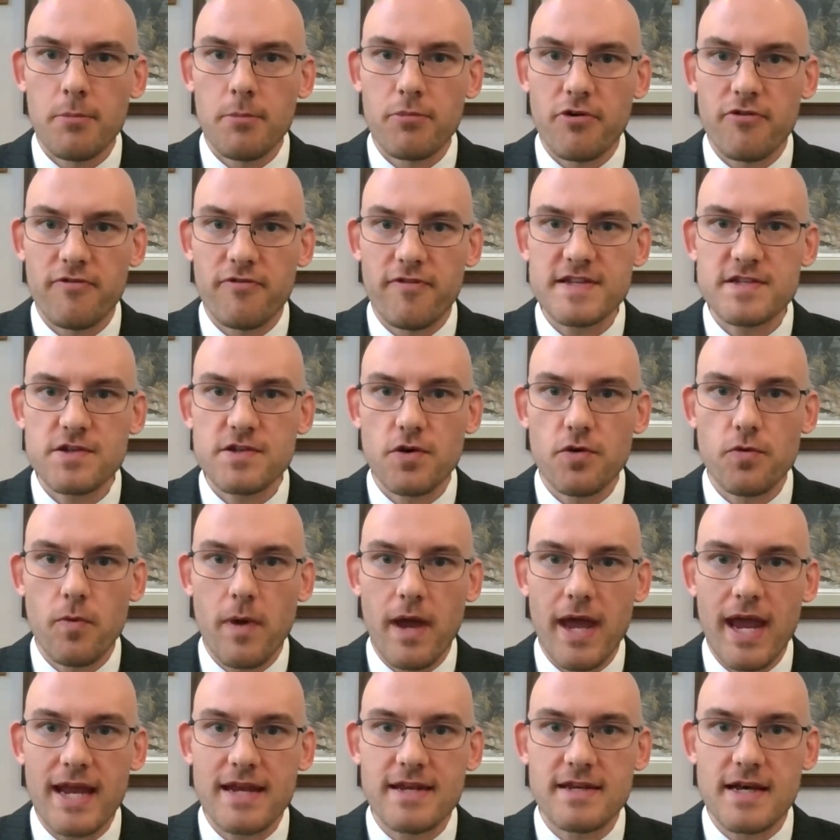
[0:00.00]
Professor
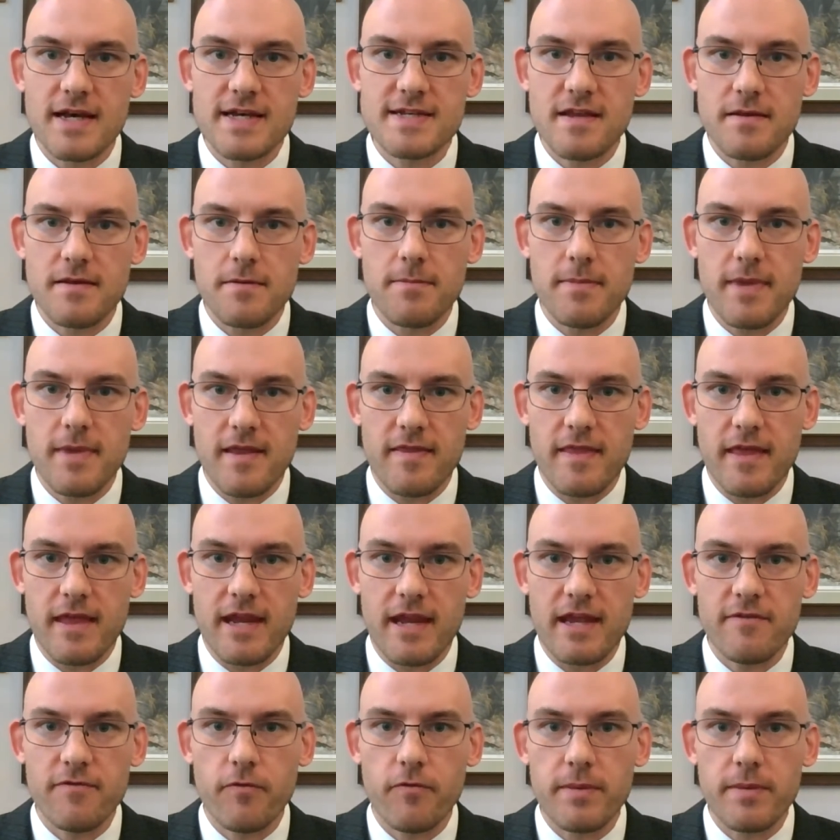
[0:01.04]
Wray does admit that
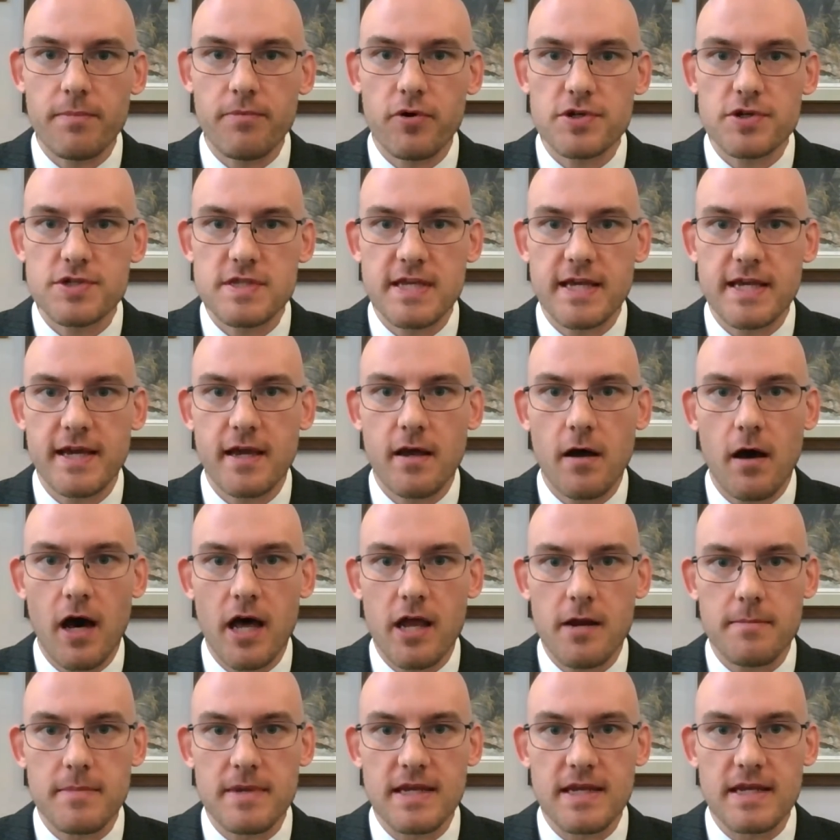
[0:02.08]
if we push the
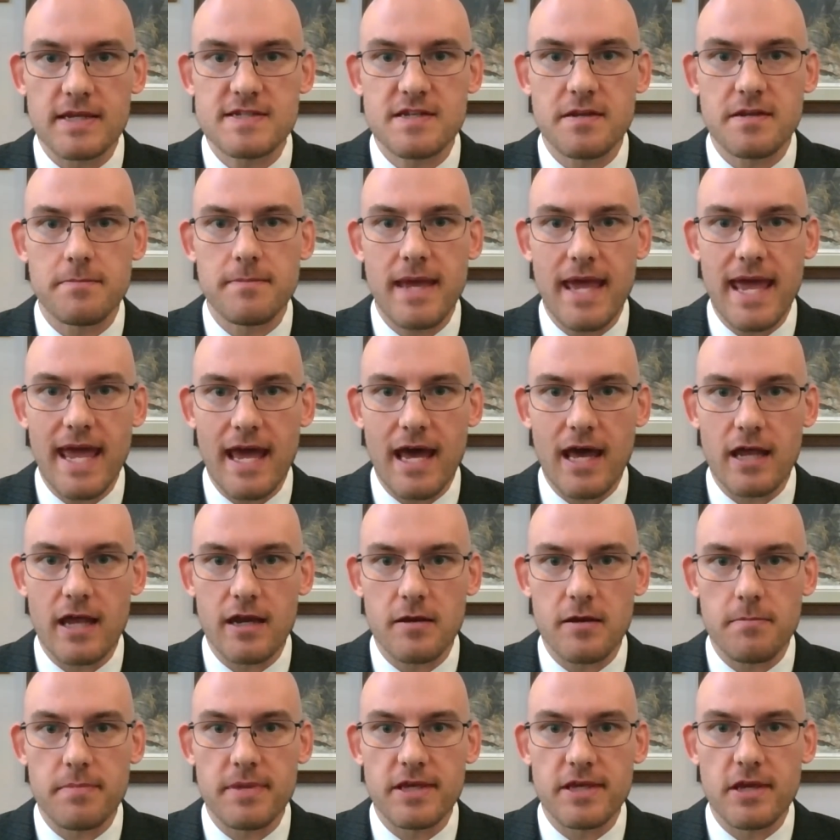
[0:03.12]
economy's
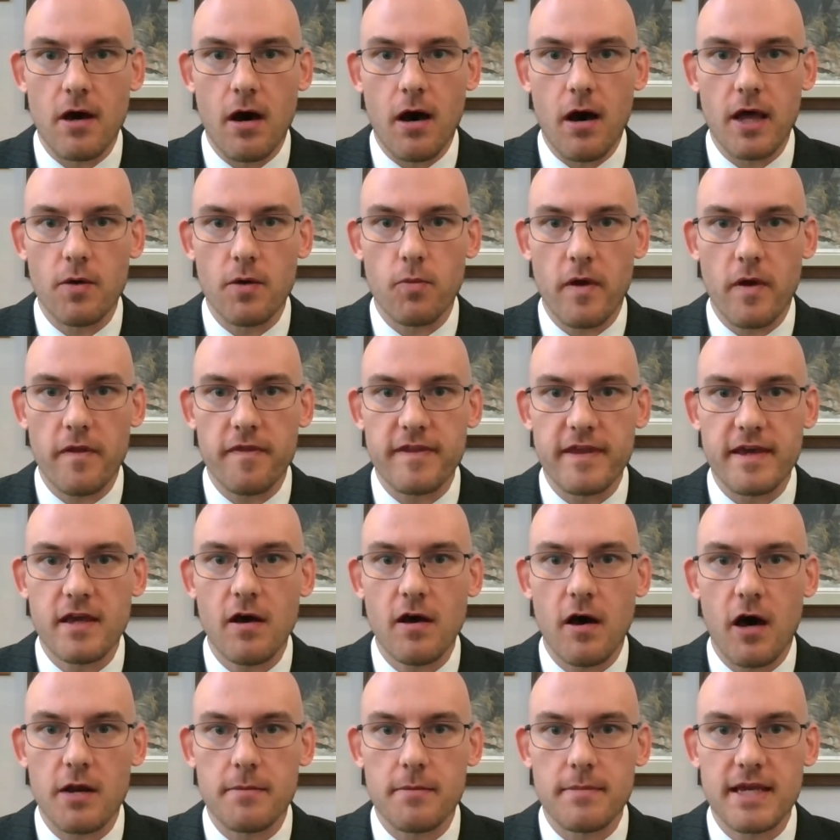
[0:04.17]
demand beyond what the
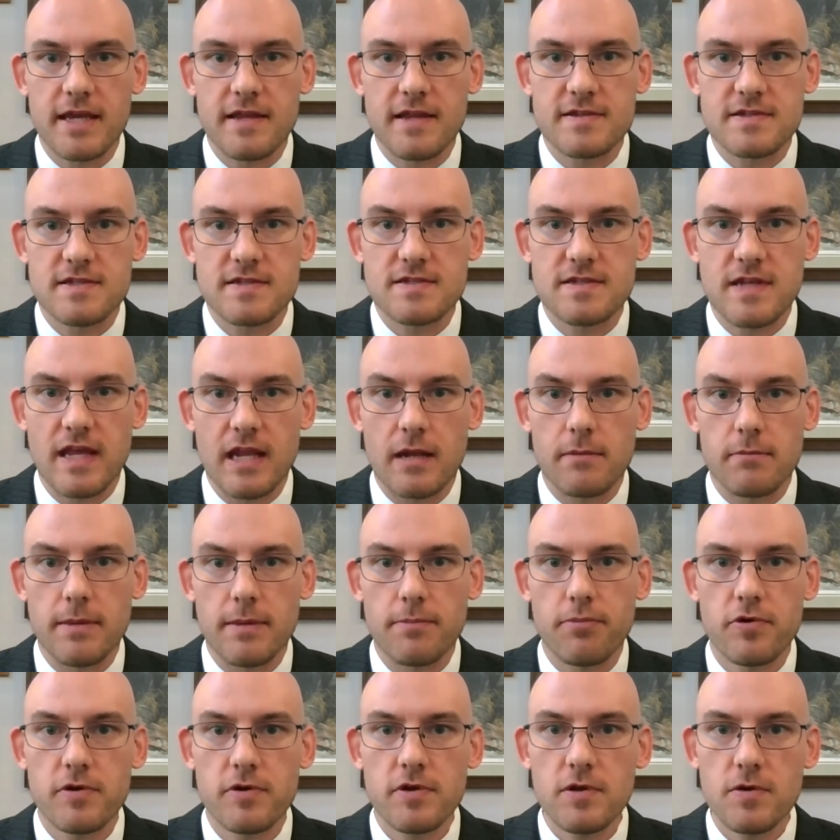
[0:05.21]
economy can sustainably
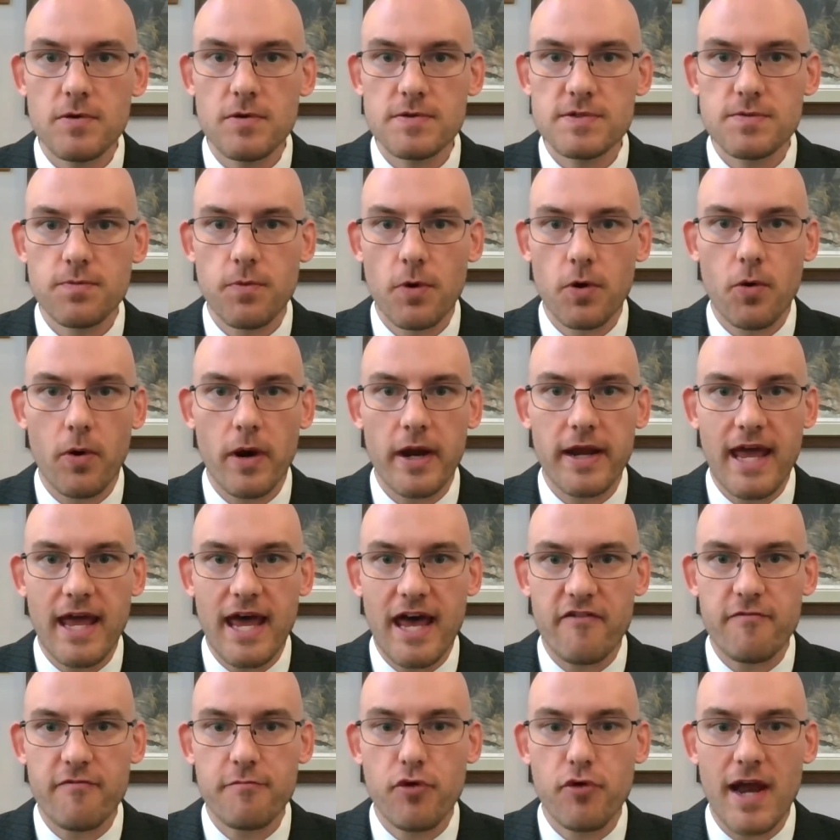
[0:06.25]
produce, we're going to
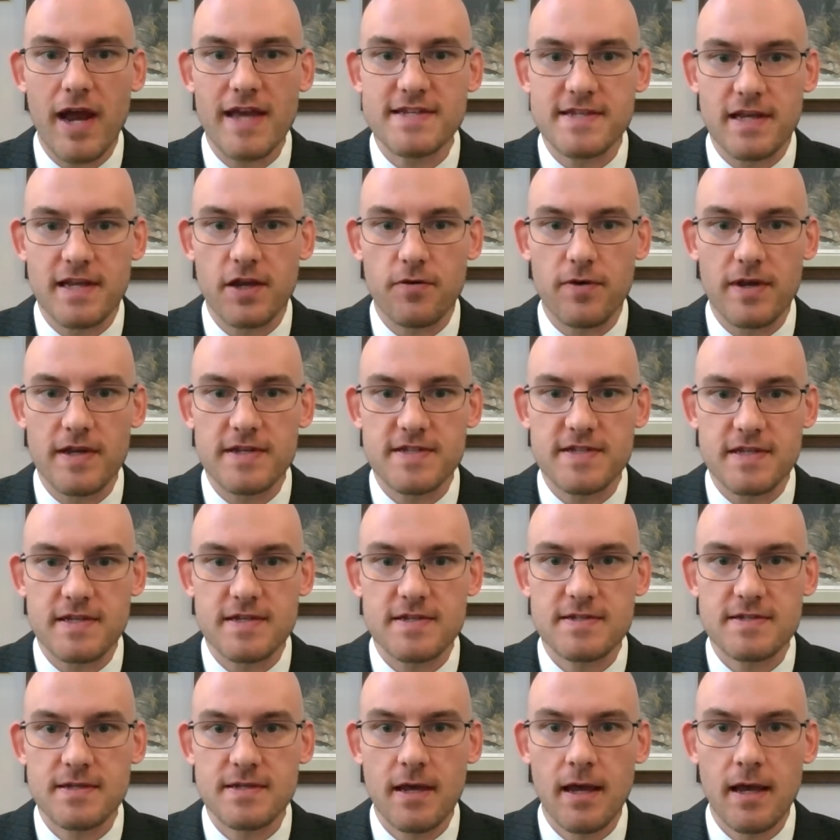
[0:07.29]
have price
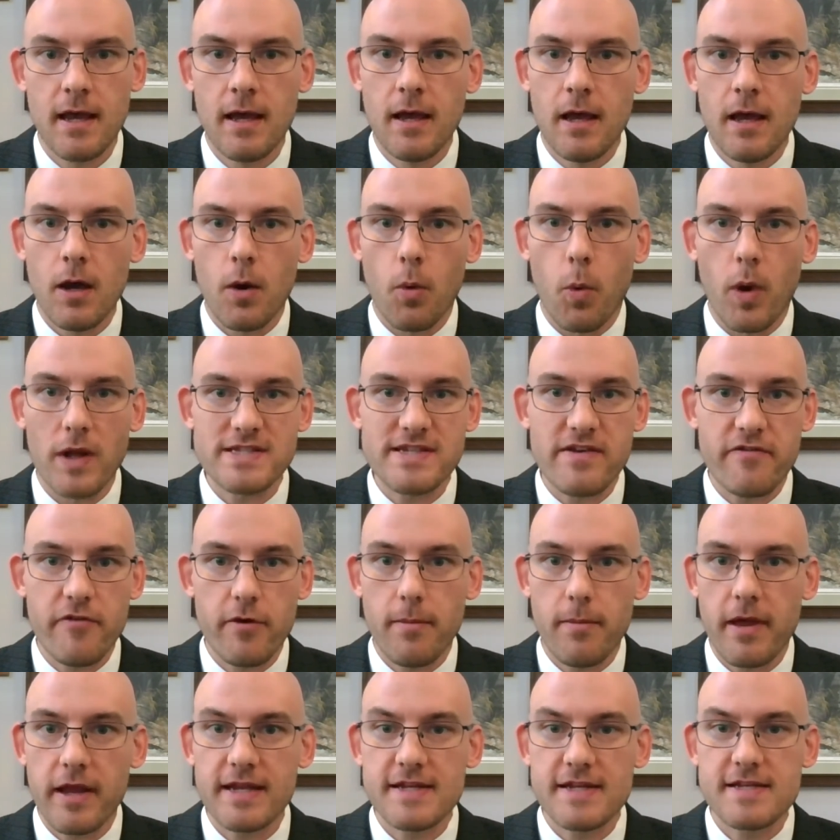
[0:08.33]
increases. What's
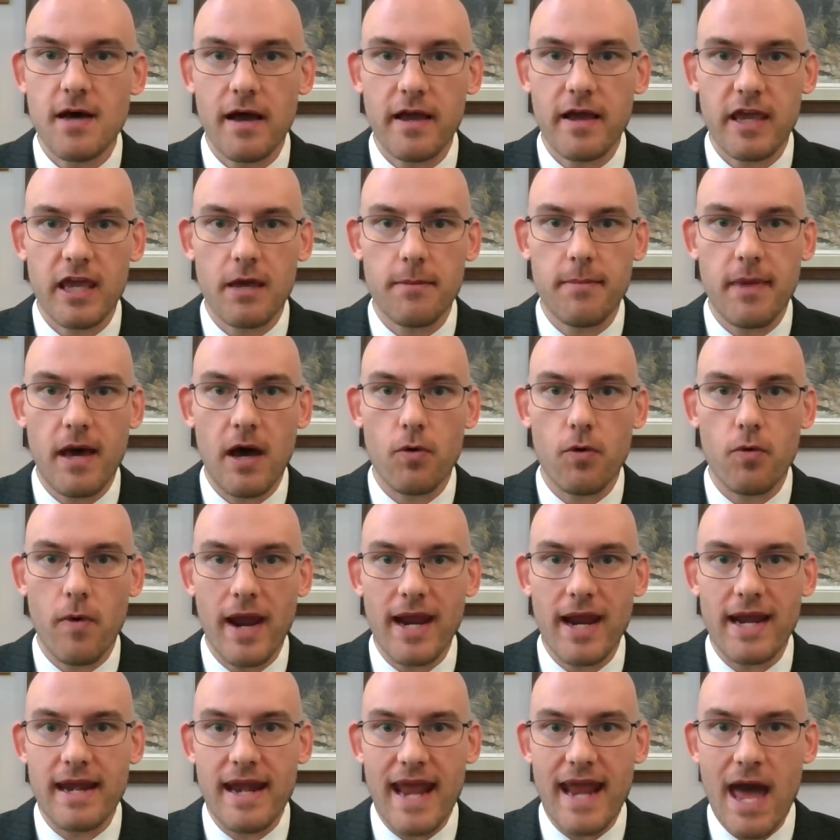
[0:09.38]
everybody talking about
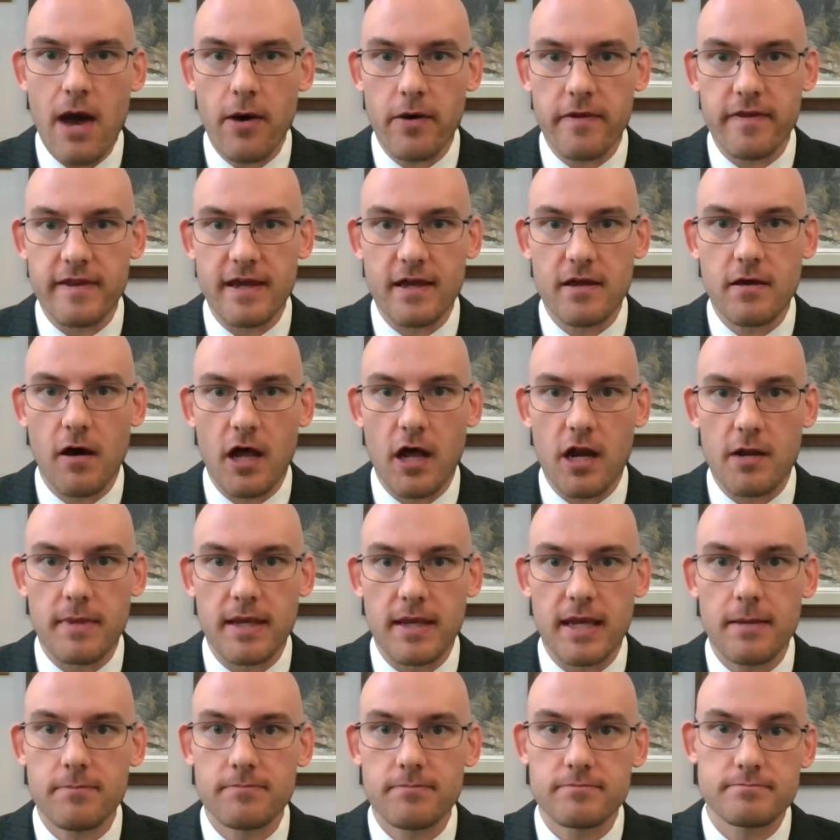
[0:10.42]
right now in the
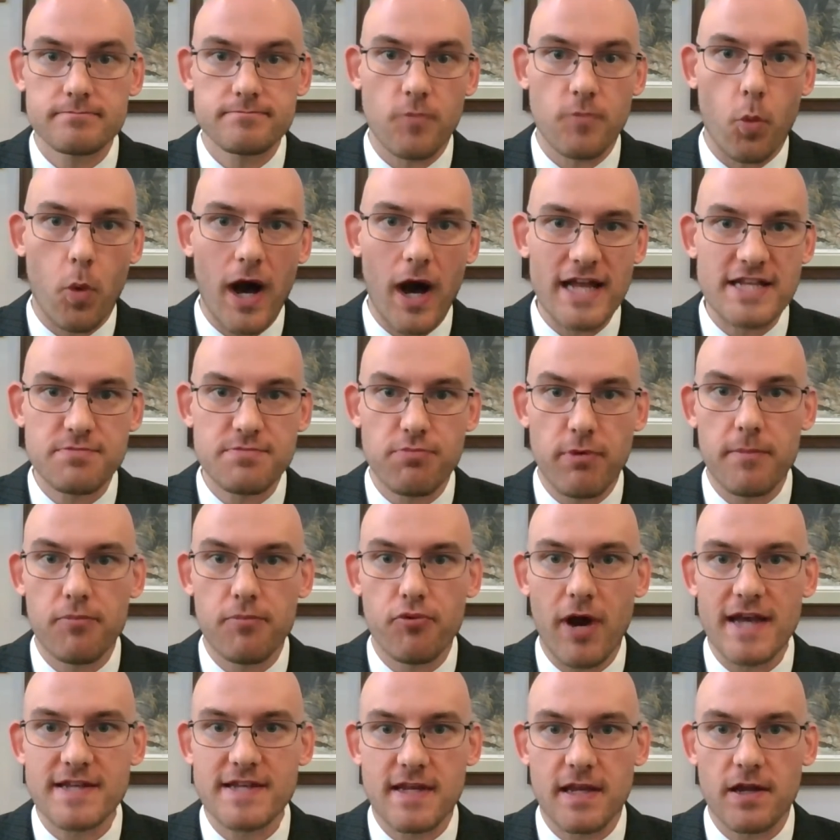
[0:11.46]
economy? Widespread
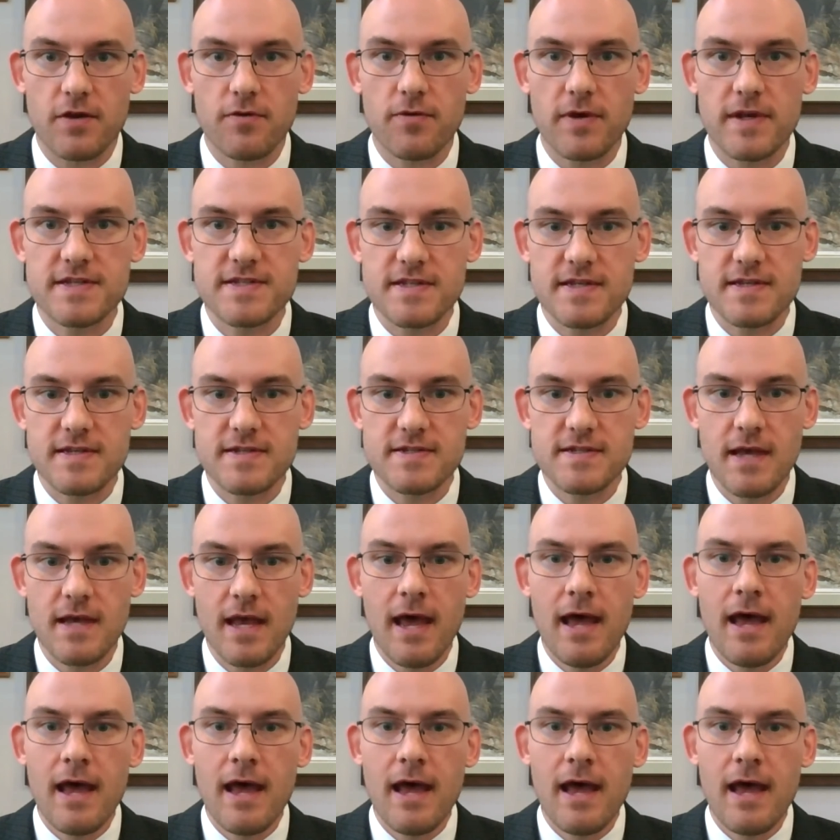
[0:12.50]
price increases.